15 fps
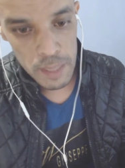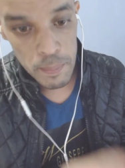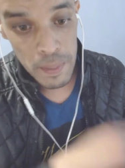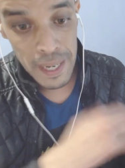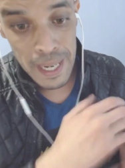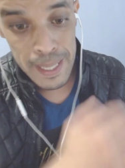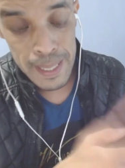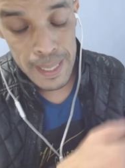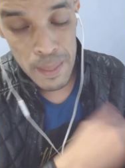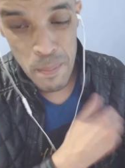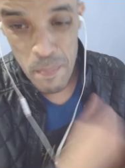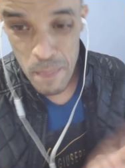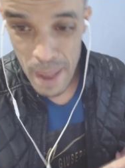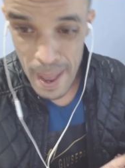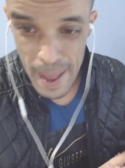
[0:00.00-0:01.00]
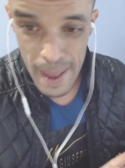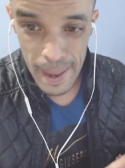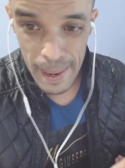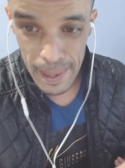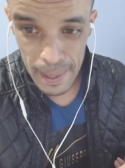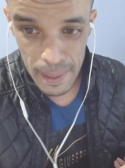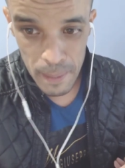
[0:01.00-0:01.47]
to her because she
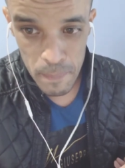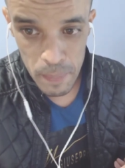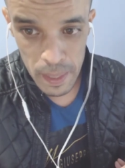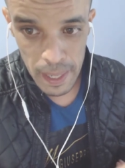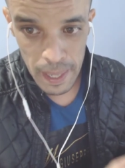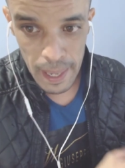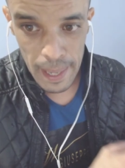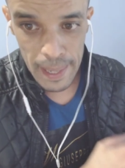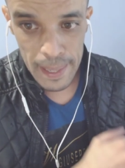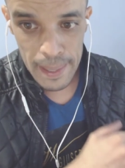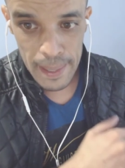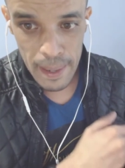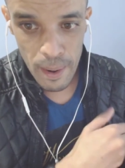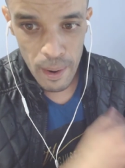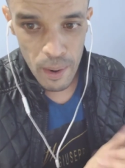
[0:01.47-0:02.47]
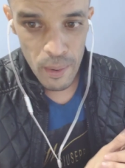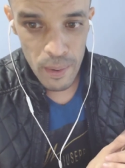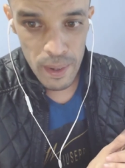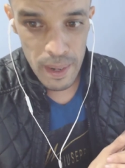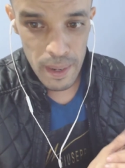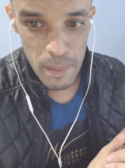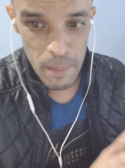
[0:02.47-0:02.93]
back like they
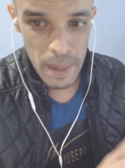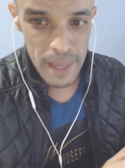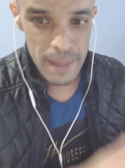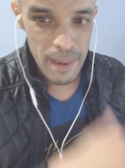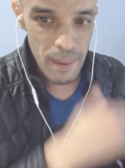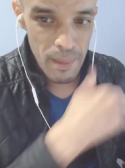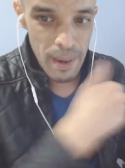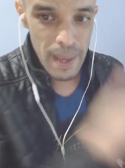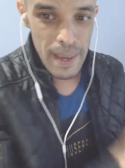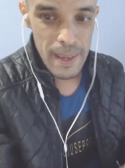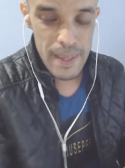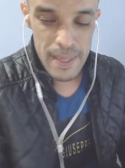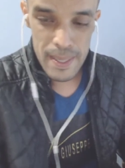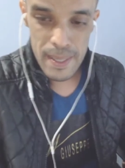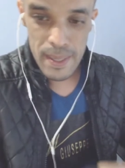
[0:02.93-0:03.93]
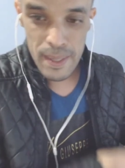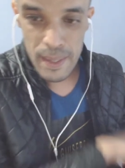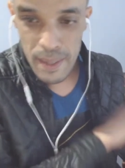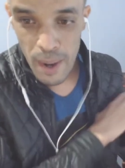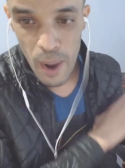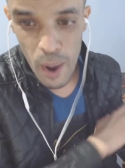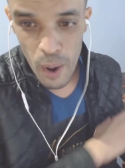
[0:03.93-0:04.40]
are made her like she
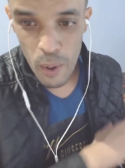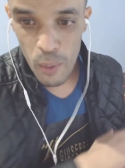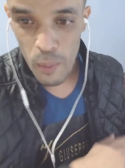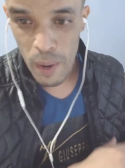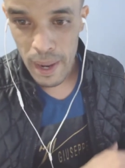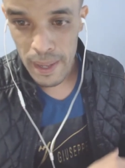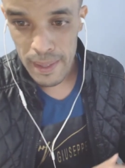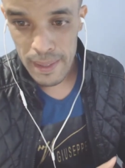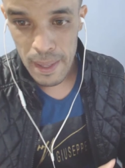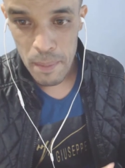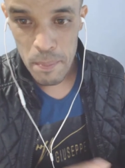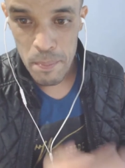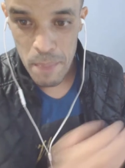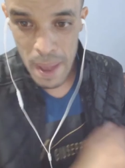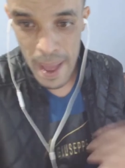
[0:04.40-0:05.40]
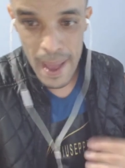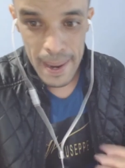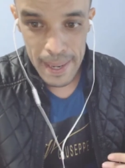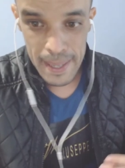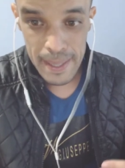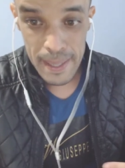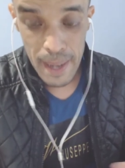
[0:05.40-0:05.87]
go and then
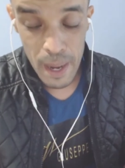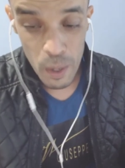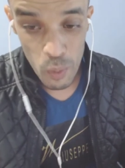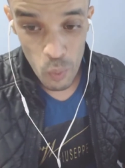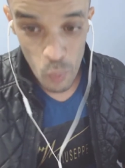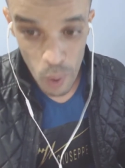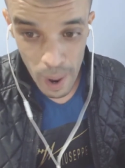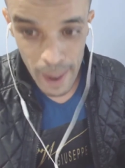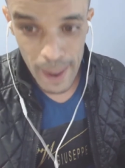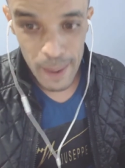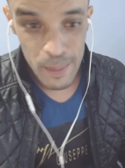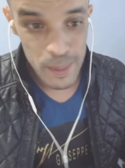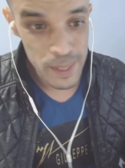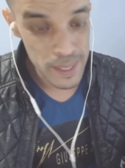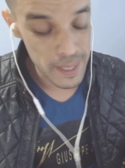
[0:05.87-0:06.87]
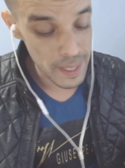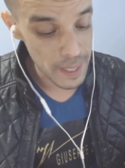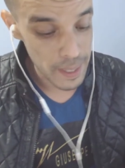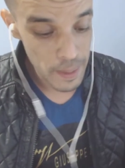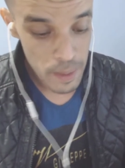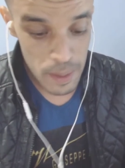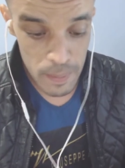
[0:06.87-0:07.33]
back again wow
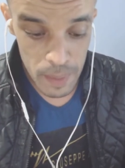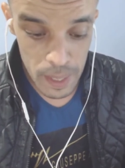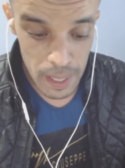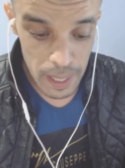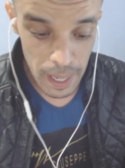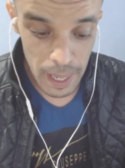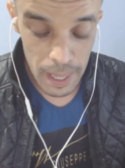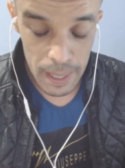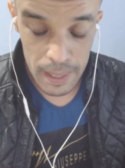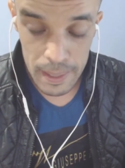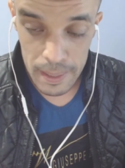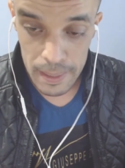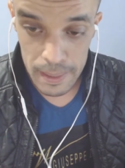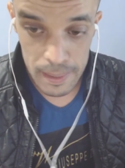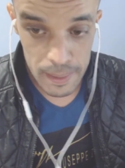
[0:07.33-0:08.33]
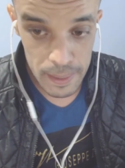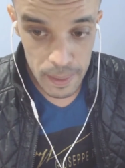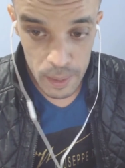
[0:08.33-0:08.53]
she like